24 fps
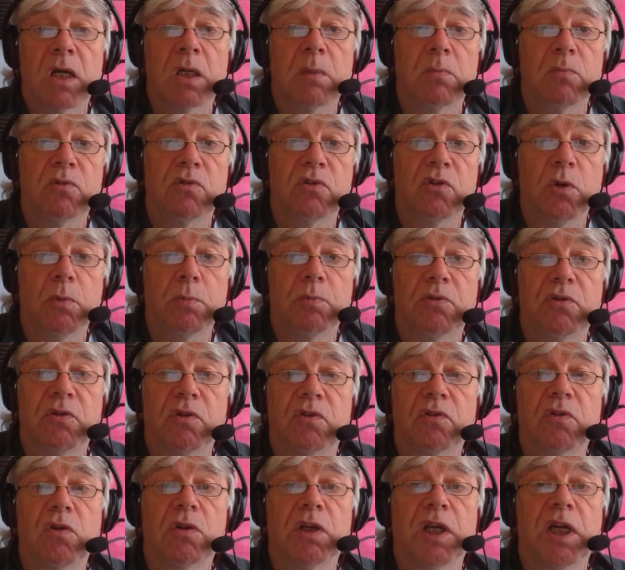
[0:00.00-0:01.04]
SOBS
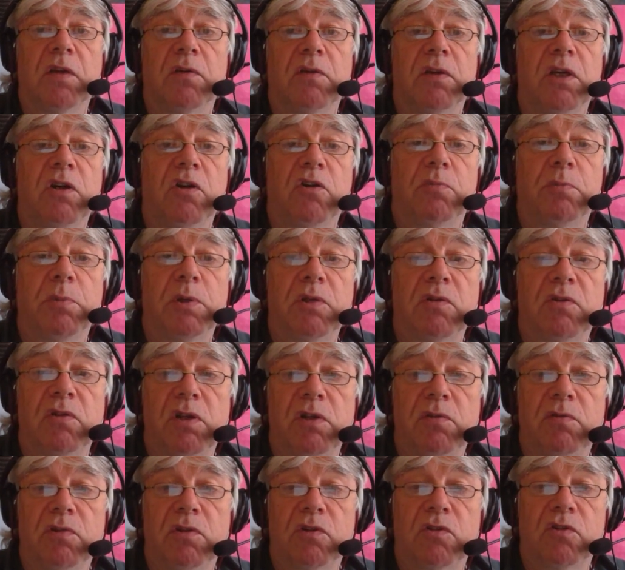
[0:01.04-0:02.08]
has gone out there. It's been
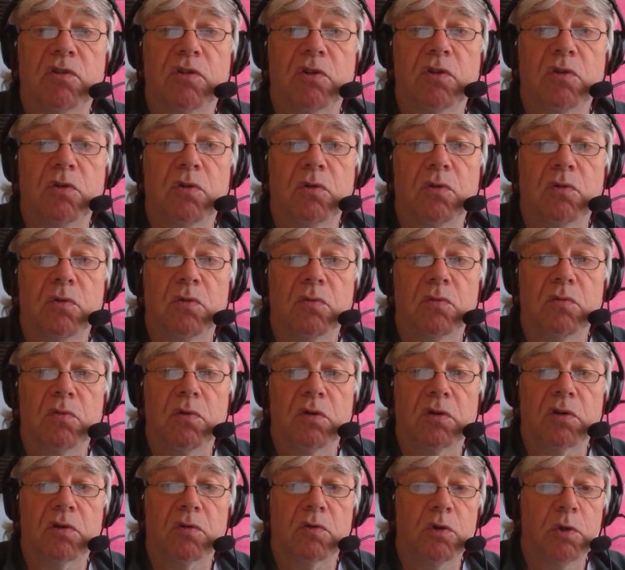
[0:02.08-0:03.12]
delivered to
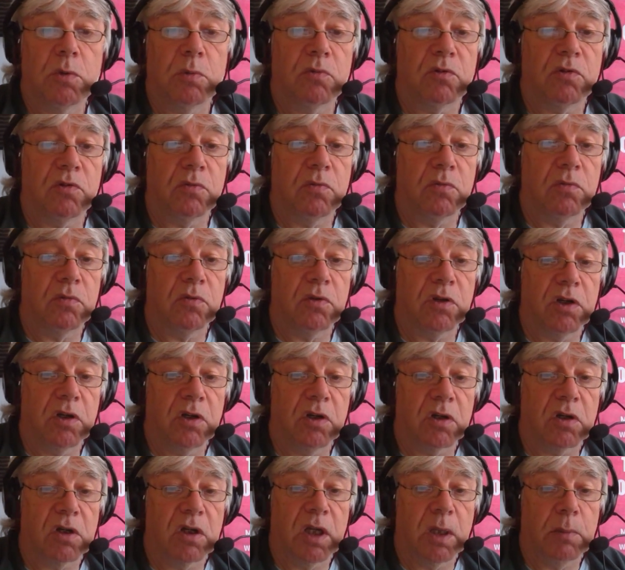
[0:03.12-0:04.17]
groups and
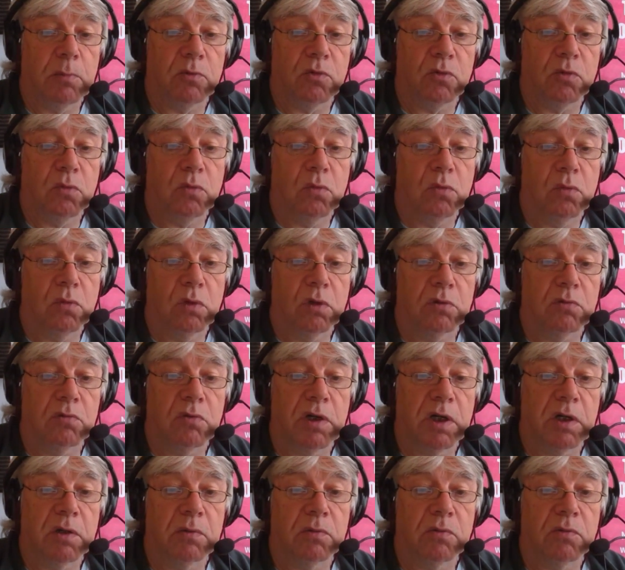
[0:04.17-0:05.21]
clubs all
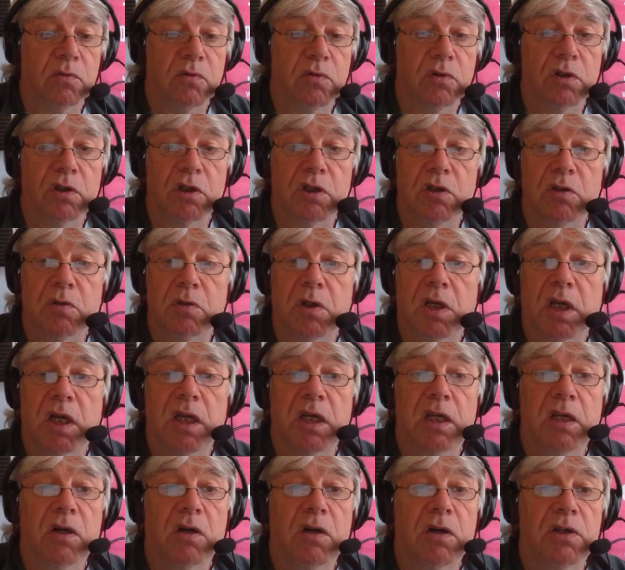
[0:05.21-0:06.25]
around the
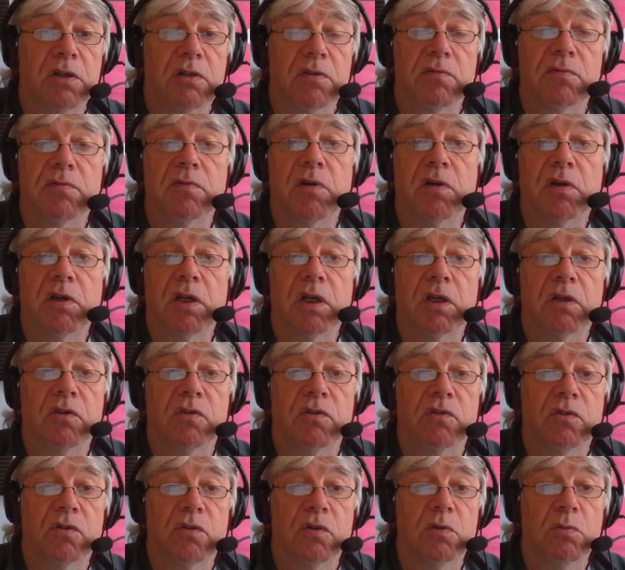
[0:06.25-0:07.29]
UK, either via
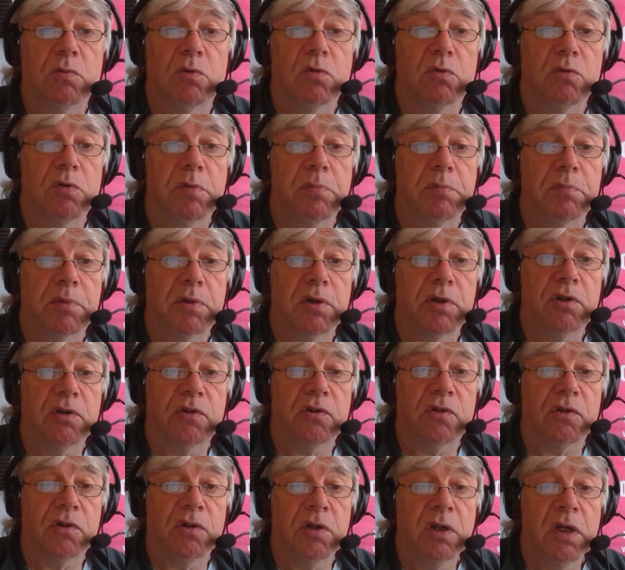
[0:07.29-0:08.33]
Zoom or in
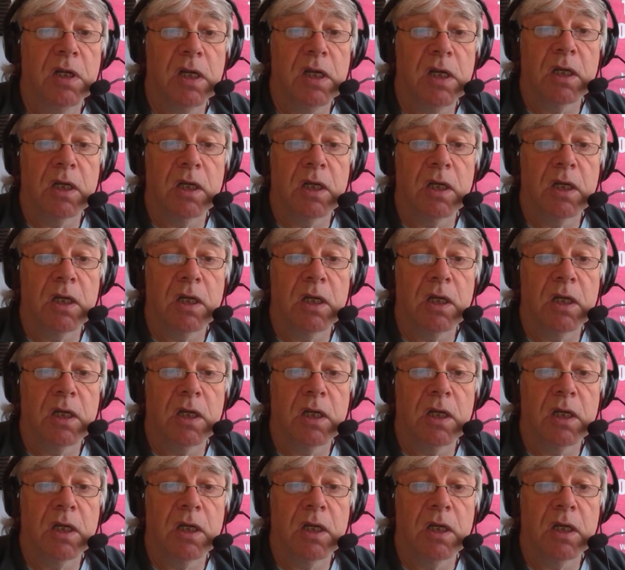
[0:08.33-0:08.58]
person.